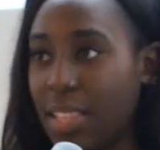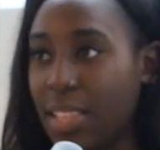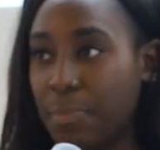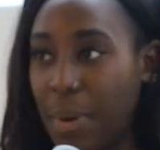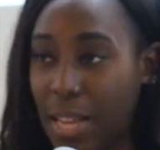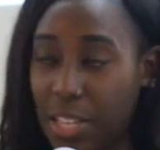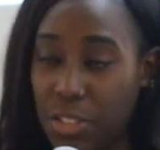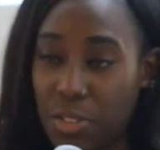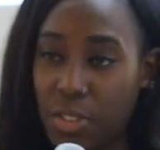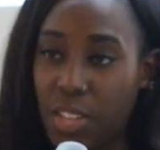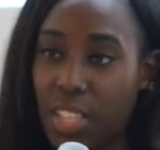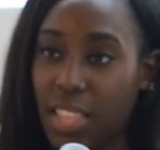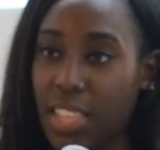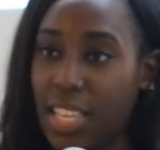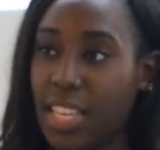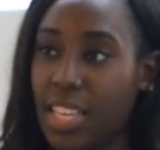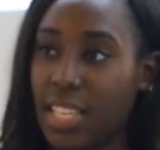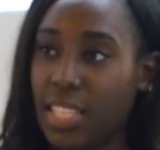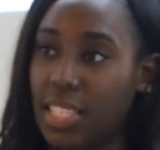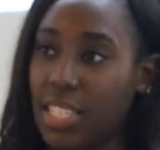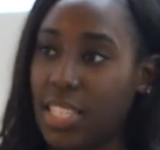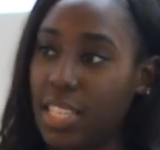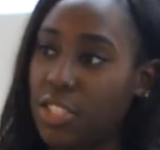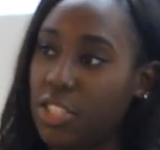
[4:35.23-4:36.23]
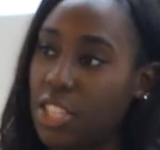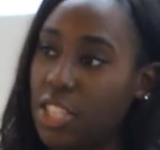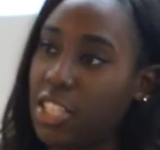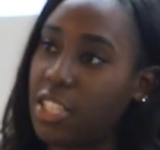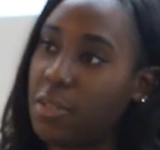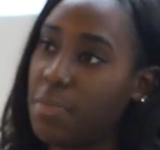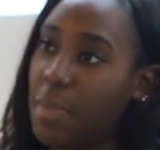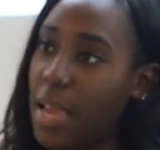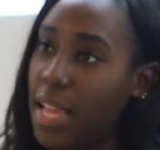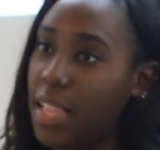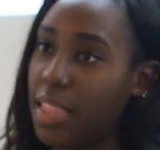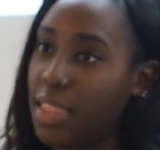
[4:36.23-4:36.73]
by doing this, it
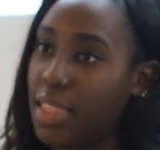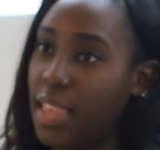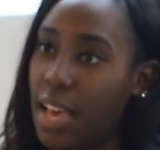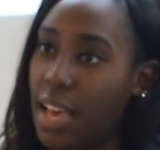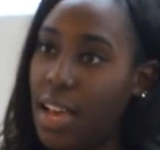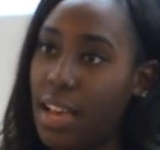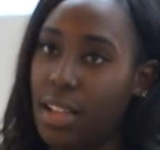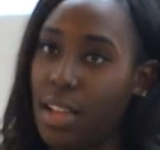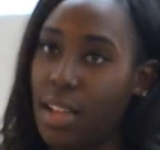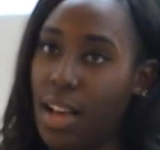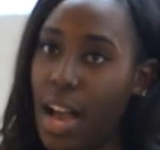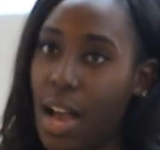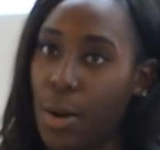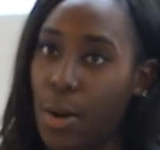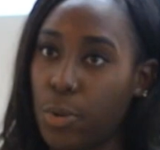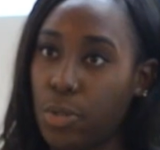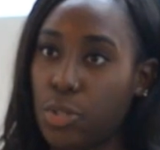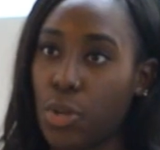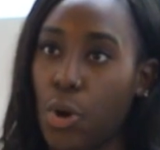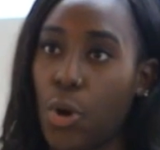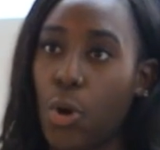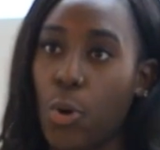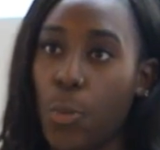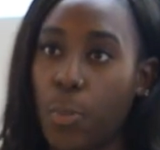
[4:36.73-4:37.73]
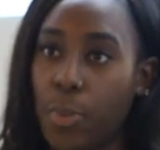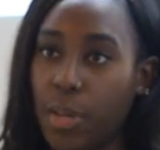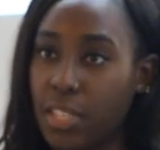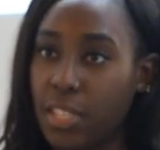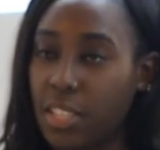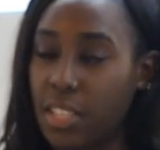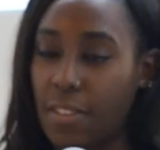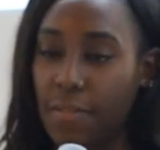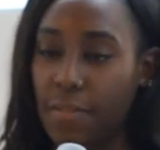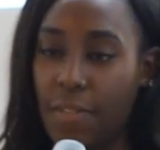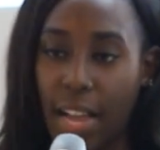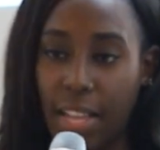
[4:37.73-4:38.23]
just meant that I was open to
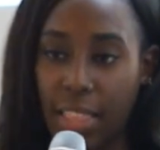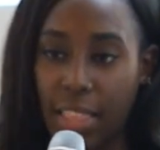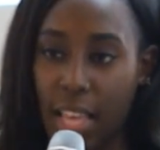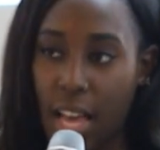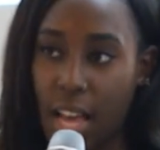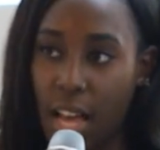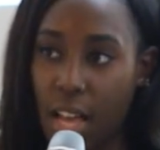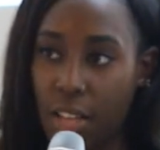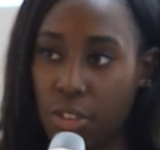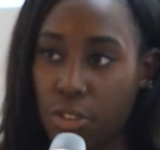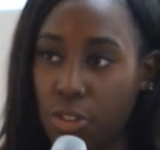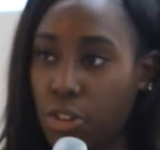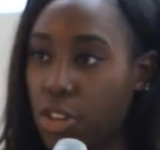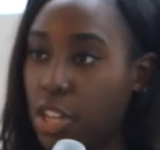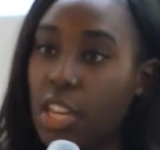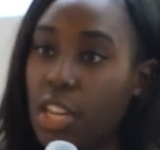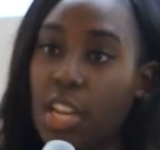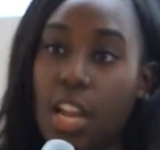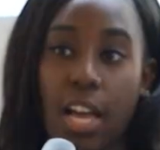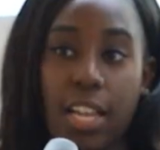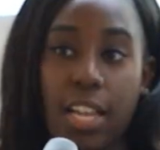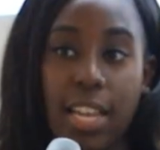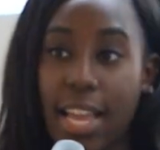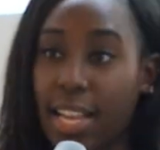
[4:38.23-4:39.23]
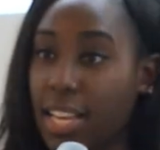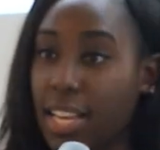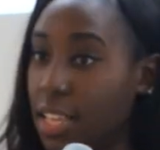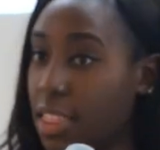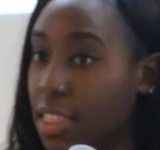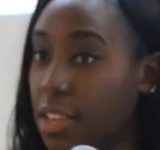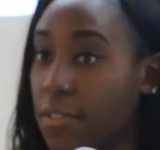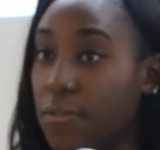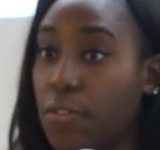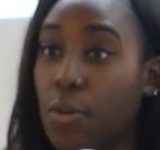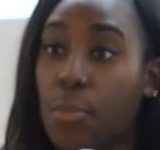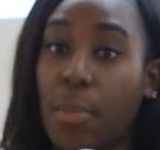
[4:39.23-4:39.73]
the fact that you can learn
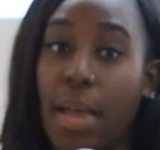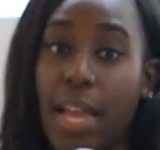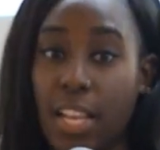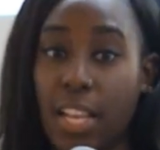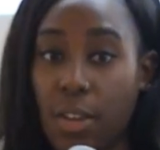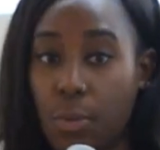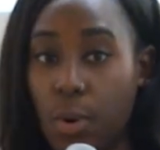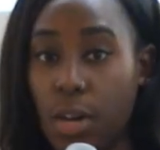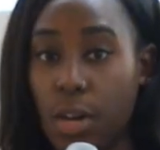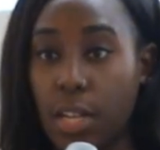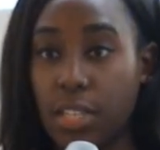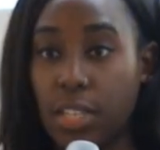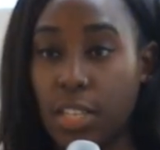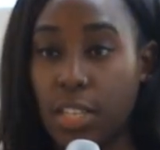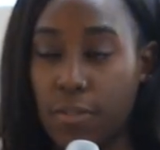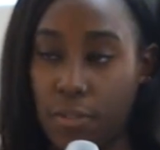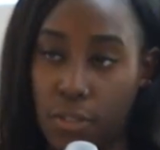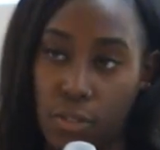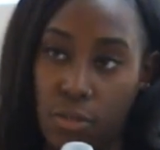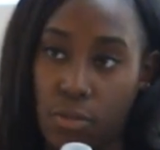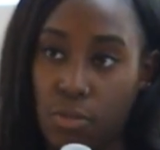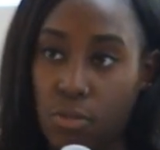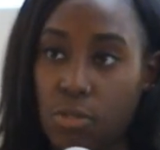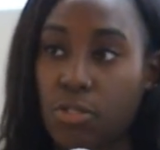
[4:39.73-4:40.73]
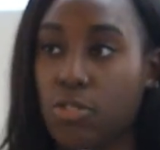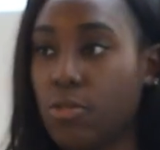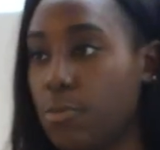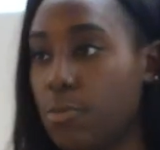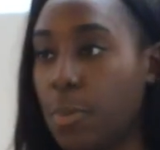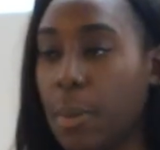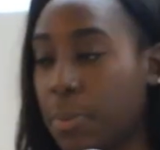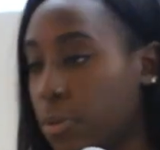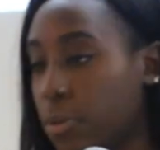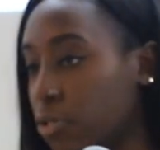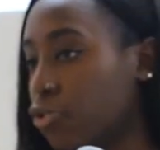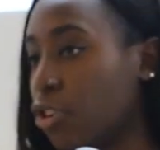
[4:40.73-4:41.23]
anything from anyone.
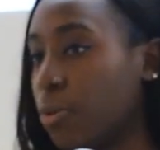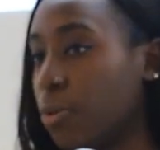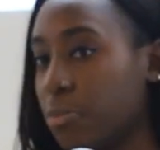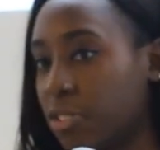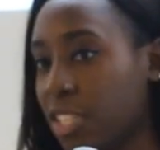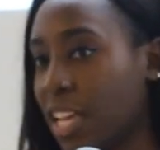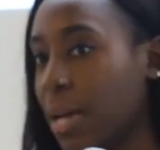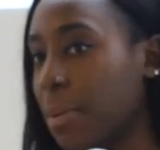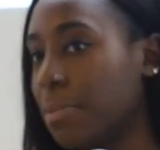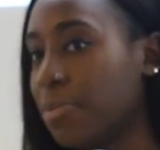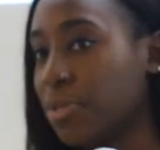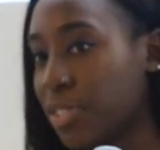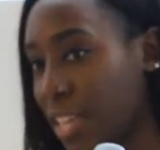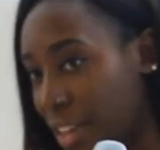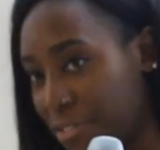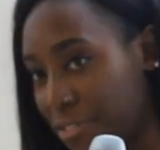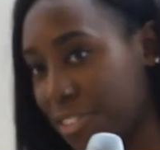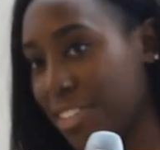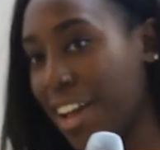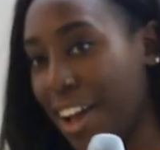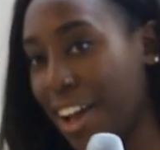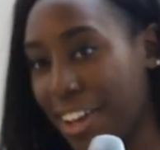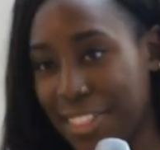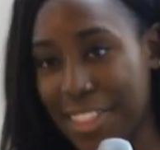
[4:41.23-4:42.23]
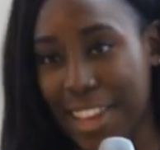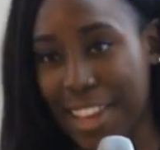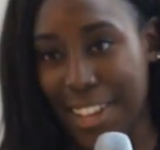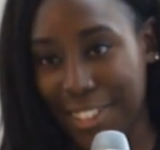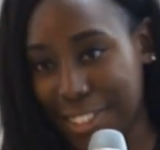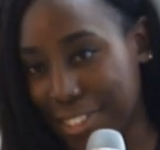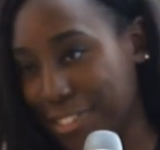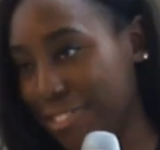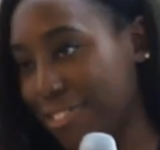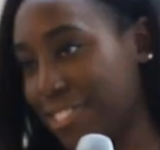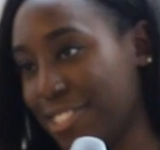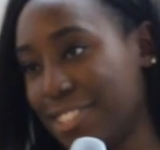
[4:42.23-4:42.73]
People drop gems every now and
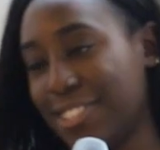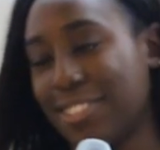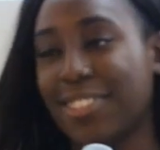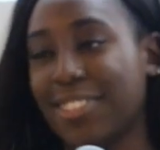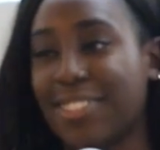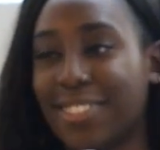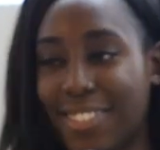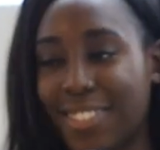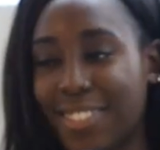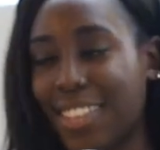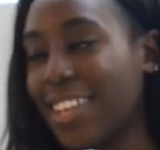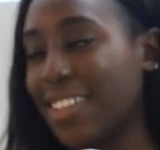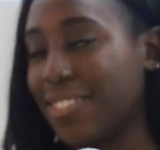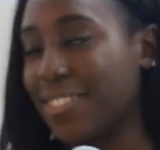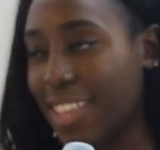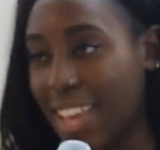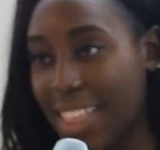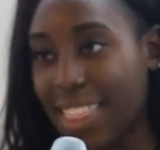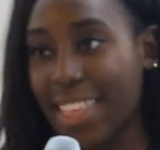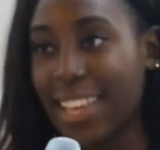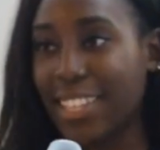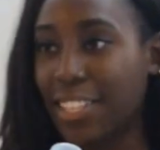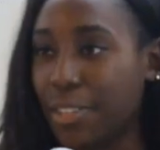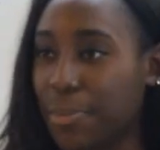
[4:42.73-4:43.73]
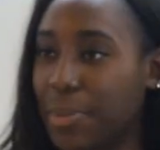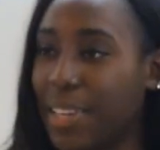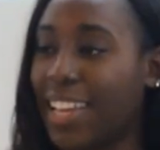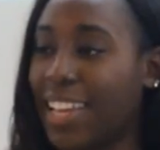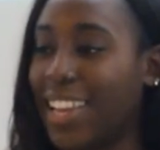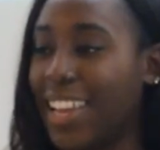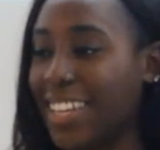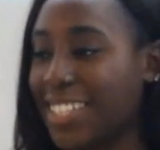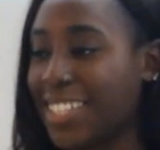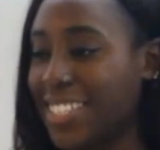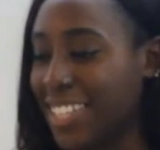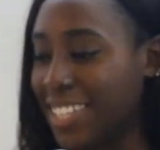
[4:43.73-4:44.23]
then. They're there to be
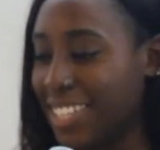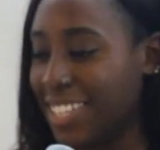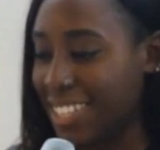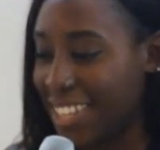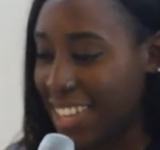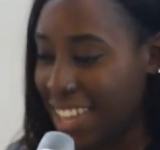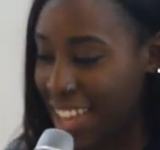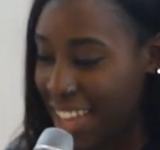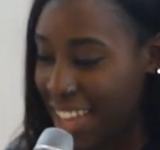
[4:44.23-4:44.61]
collected.